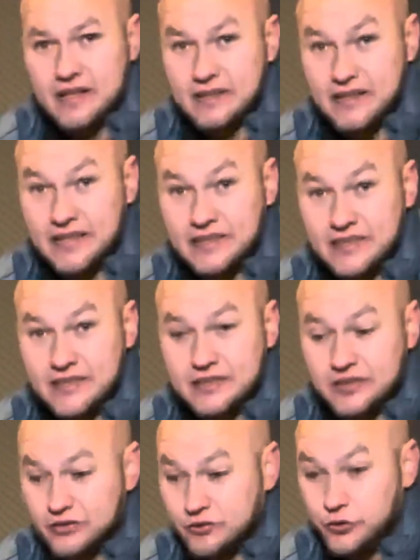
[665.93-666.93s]
That's it.
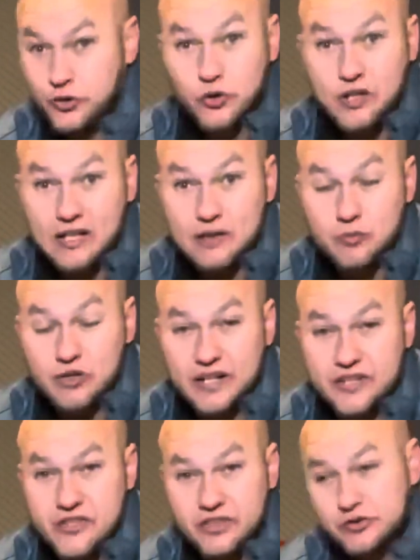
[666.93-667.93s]
Do your
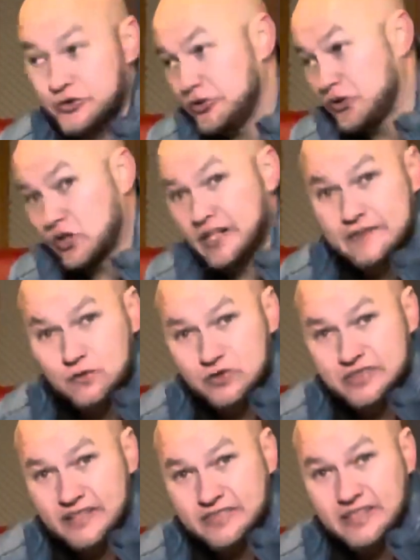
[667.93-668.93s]
calibrations, do your level
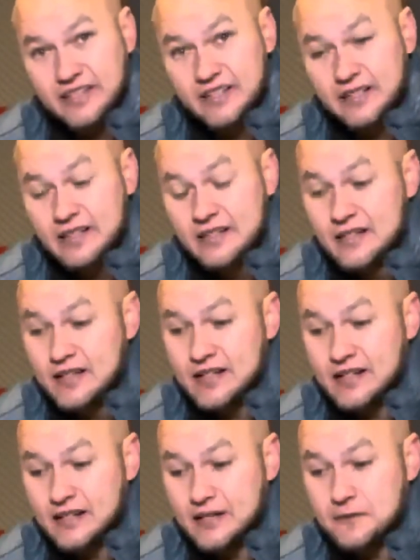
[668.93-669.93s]
testing,
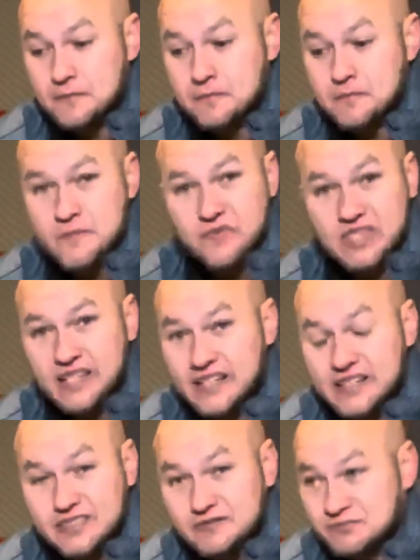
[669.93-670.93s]

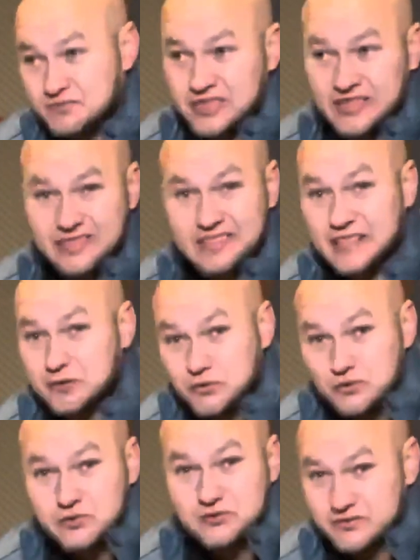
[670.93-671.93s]
and they
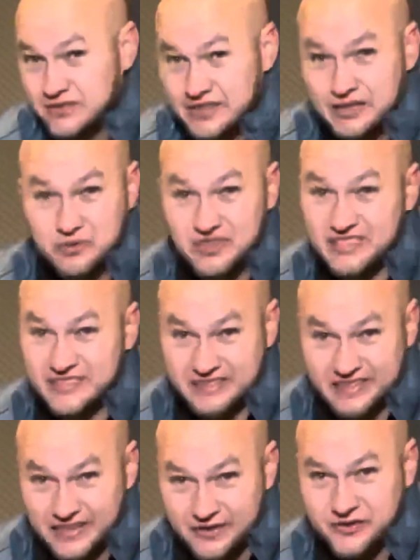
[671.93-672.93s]
will
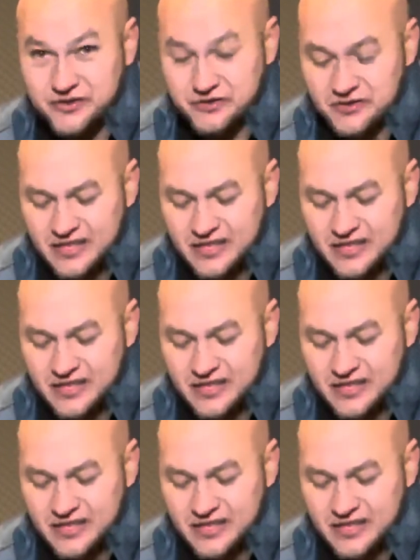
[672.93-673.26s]
astound you.